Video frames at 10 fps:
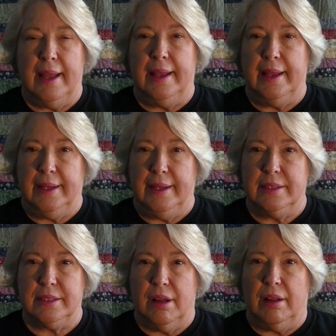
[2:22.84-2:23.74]
And it
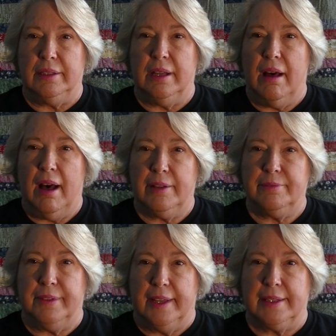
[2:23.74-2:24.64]
is called Hot
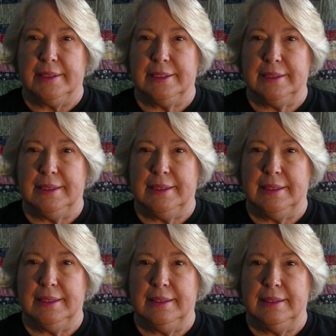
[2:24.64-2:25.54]
Fix.
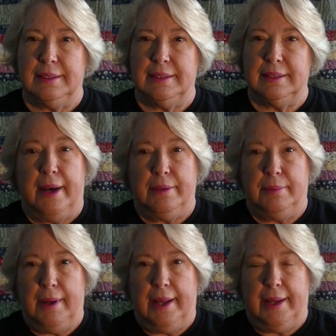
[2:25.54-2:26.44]
By the
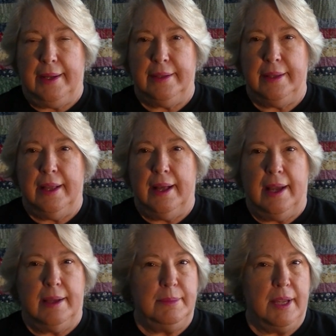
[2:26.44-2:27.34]
way,
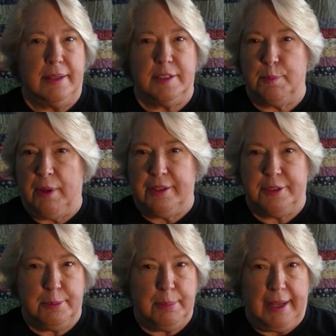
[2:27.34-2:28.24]
I am not
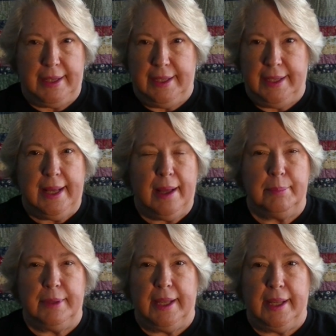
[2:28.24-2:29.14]
sponsored by any
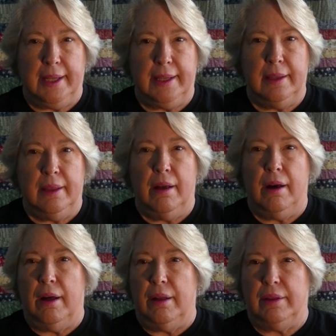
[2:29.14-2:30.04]
company.
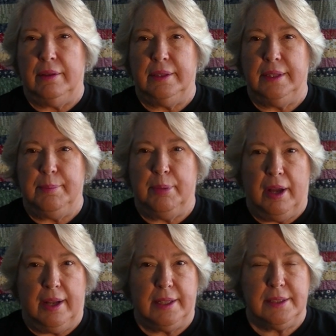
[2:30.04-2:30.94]
All the
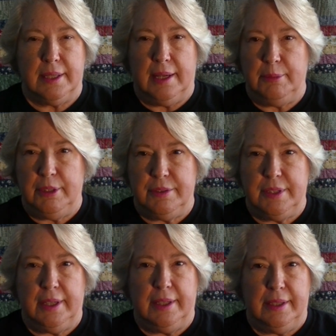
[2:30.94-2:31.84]
products that I'm
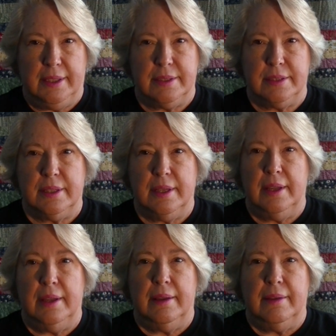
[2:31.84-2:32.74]
using in this
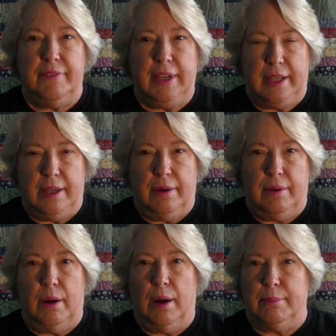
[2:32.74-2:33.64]

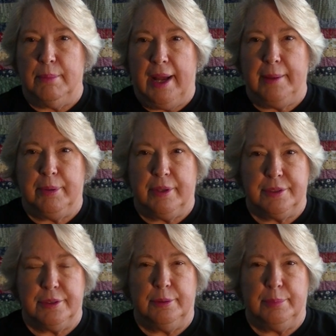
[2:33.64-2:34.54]
video are my
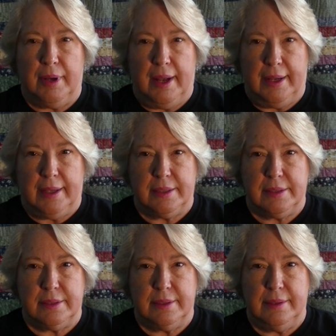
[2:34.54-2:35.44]
personal
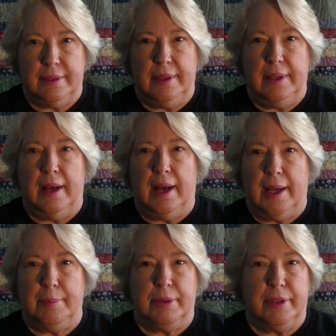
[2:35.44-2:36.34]
products.
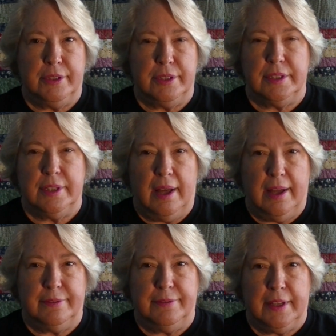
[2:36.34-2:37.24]
I purchased the
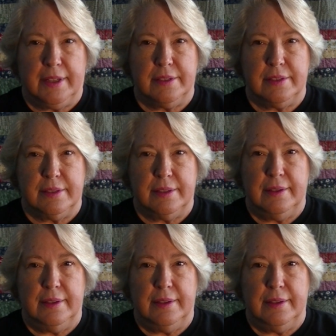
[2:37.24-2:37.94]
Hot Fix,